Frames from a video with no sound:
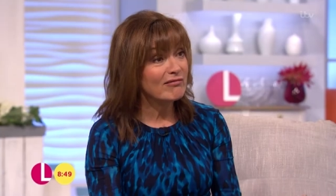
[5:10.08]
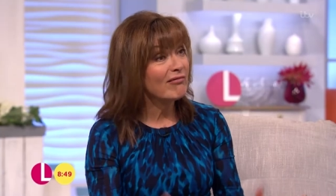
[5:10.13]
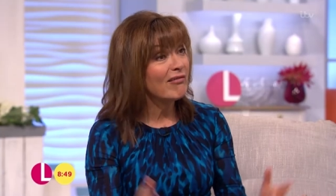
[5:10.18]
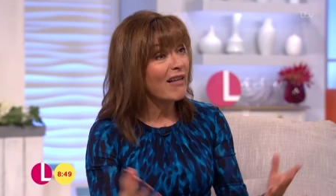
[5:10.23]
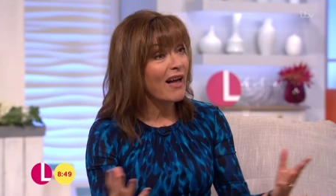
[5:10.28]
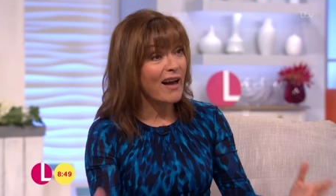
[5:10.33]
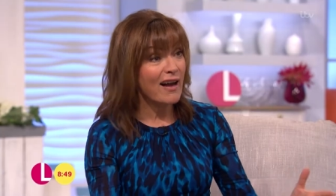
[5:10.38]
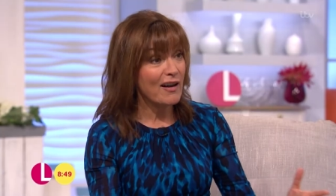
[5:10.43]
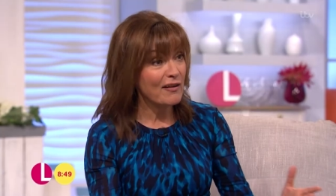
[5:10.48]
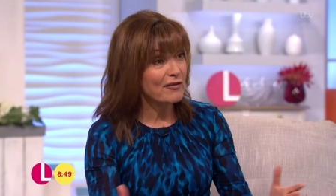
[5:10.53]
lovely.
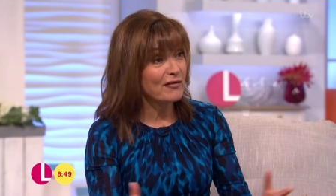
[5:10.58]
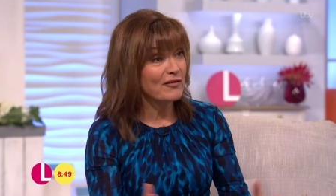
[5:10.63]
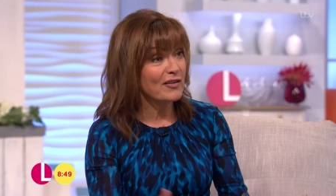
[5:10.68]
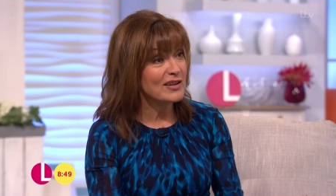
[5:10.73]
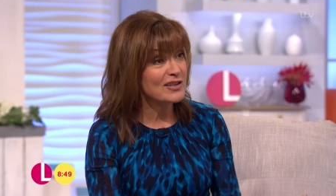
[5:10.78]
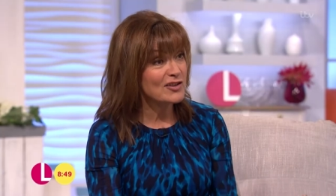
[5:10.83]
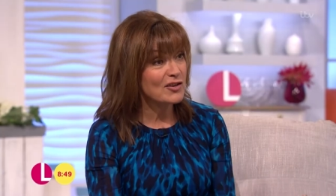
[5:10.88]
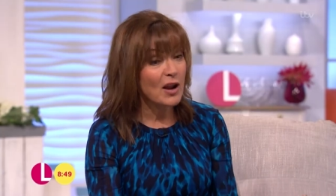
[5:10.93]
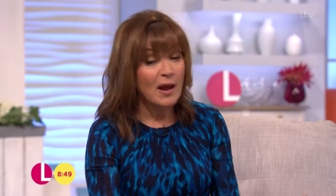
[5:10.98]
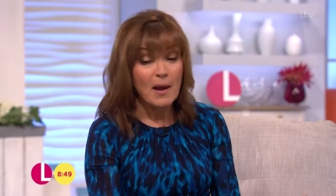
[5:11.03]
laugh.
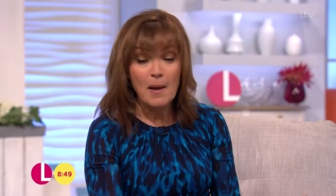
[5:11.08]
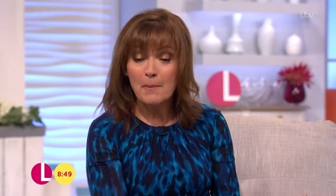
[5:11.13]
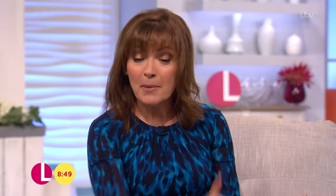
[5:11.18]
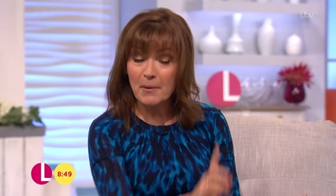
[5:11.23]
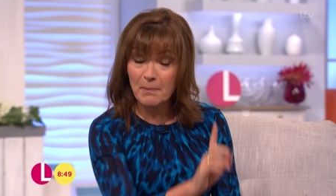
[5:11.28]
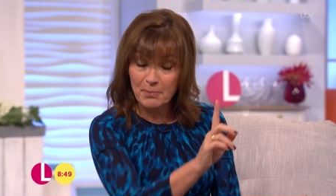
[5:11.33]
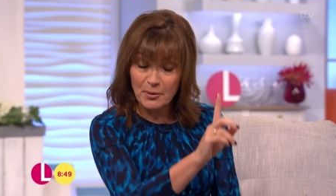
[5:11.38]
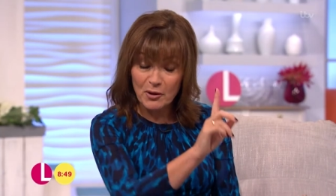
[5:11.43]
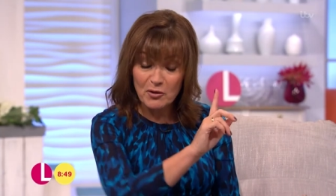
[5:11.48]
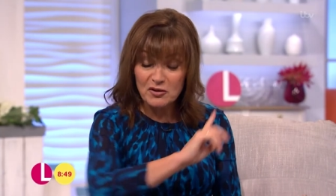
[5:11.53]
Yeah. It's great.
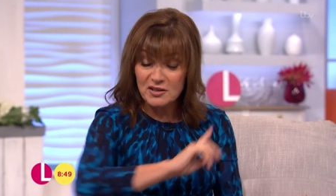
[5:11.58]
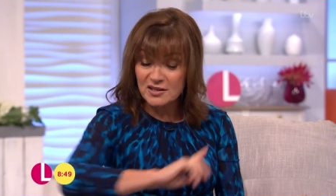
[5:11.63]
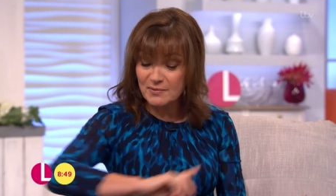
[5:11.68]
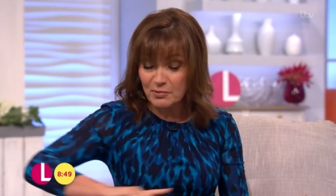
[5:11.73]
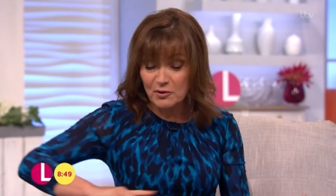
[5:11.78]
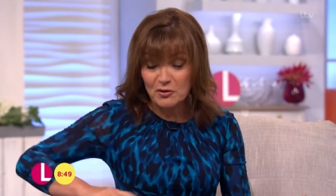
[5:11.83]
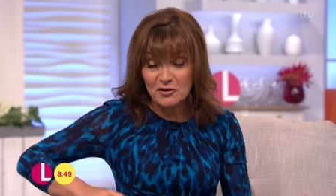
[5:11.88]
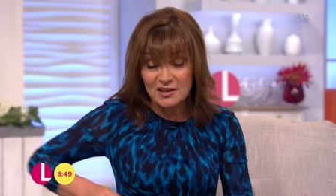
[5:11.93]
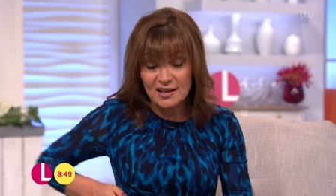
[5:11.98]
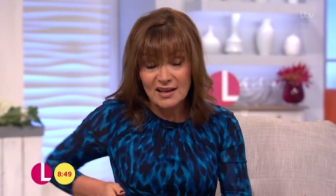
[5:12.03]
But blokes,
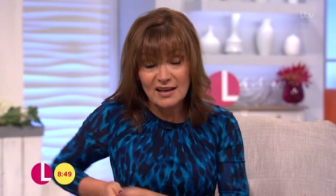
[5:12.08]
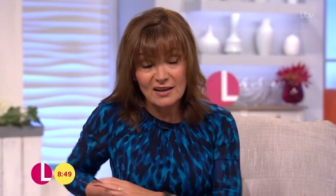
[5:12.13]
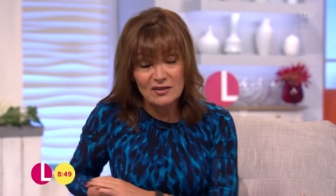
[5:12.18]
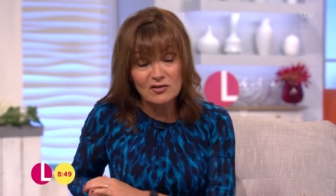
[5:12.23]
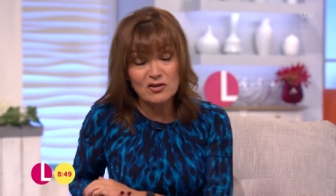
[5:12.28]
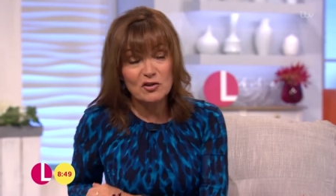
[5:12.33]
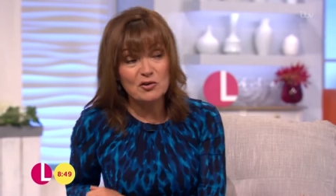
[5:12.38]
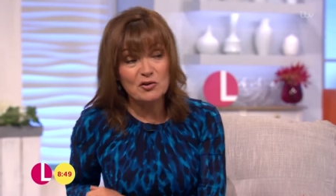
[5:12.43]
blokes like it